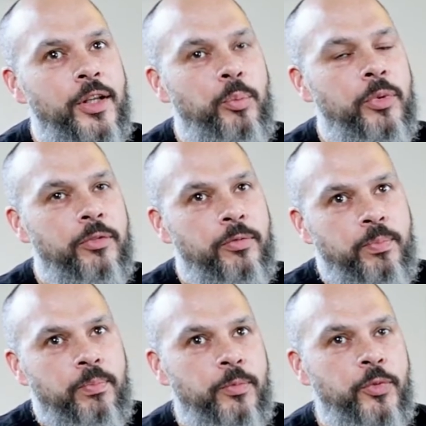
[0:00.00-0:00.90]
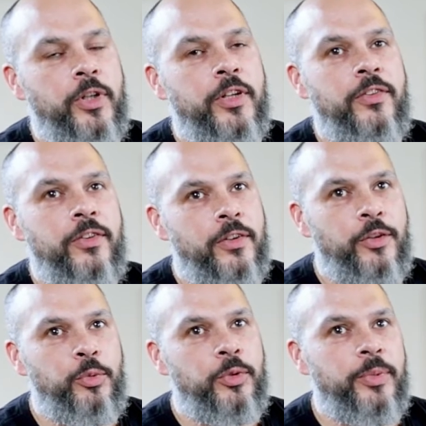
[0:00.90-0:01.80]
um, but for us,
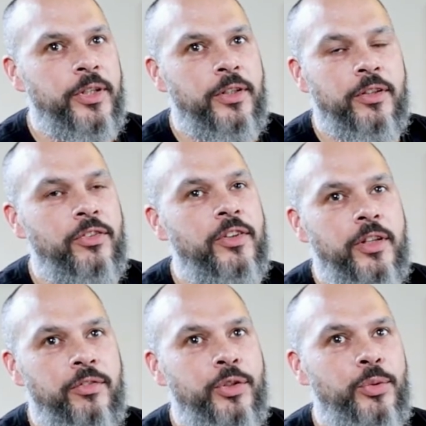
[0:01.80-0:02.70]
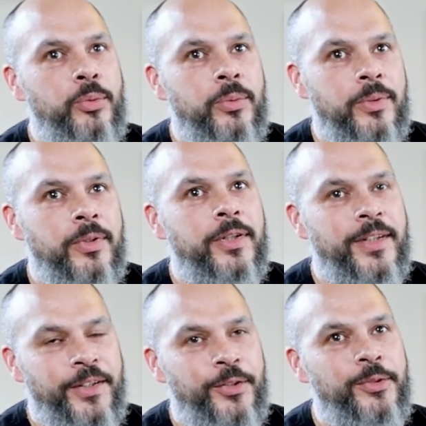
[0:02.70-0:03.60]
it would be give Steve a call.
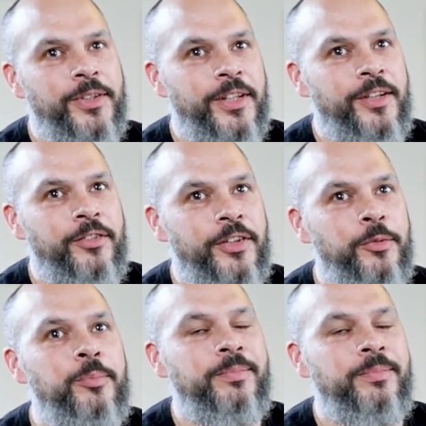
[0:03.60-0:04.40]
Uh, he'll look after you.